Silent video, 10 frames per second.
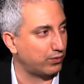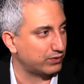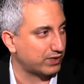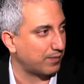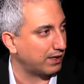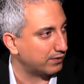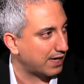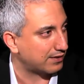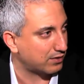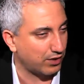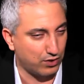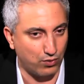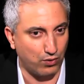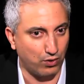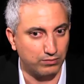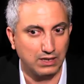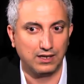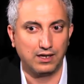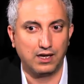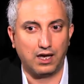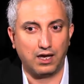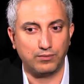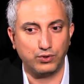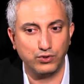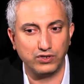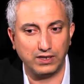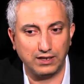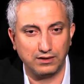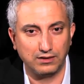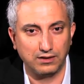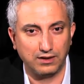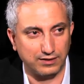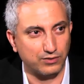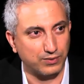or something else outside the norm, usually there's a